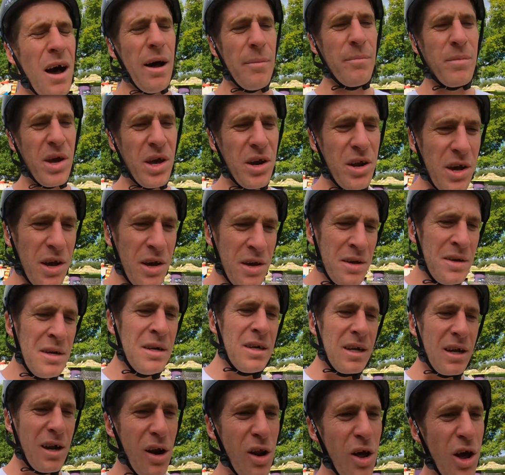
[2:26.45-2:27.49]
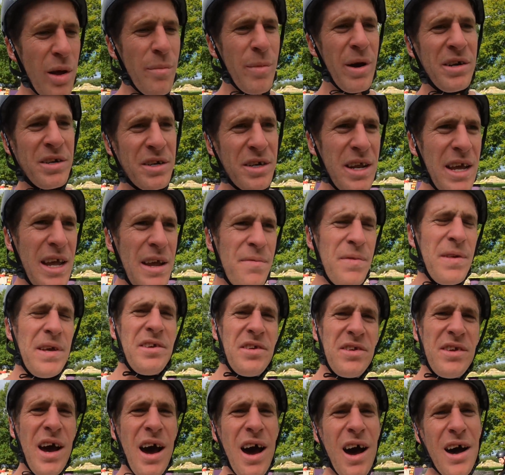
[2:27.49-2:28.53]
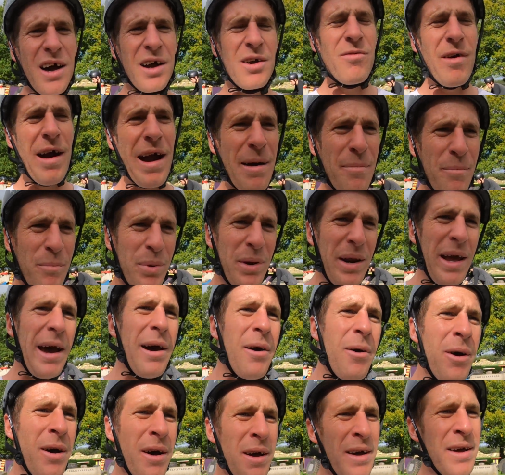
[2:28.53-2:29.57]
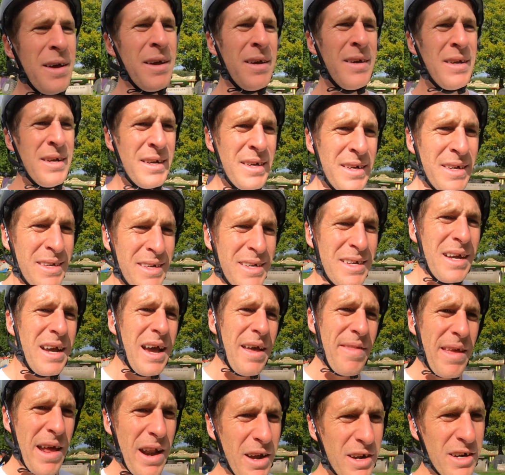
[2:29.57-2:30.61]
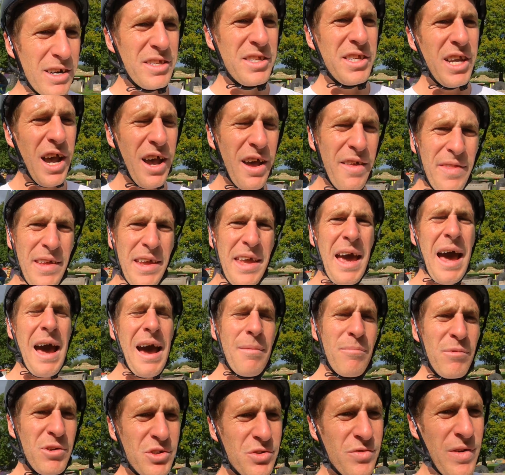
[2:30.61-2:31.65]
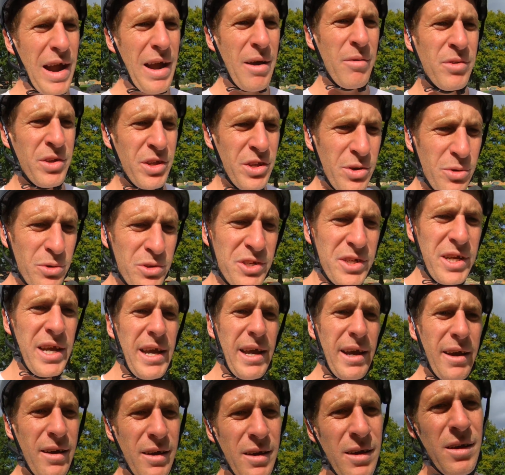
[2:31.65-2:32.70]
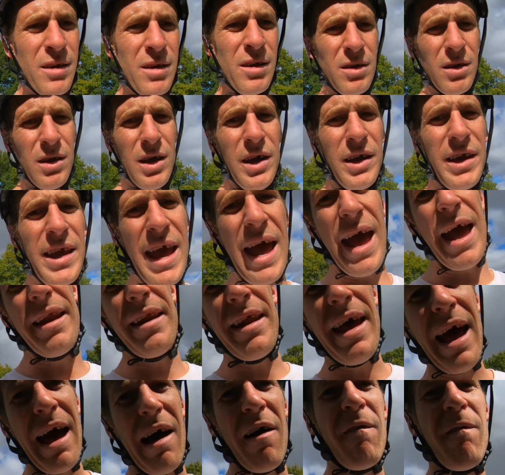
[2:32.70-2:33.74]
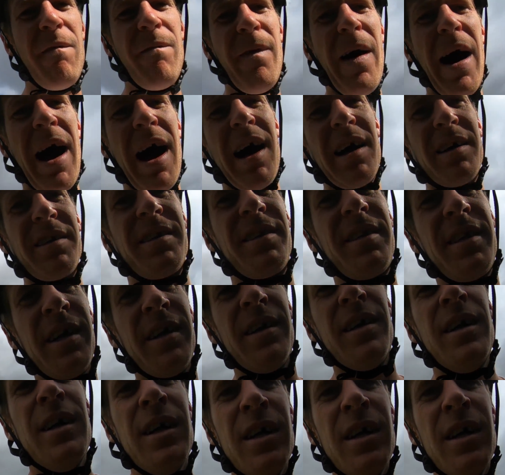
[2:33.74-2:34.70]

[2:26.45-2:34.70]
I'm gonna climb underneath this dark ramp now, and then I'm gonna turn the cameras around and you'll see it again how fast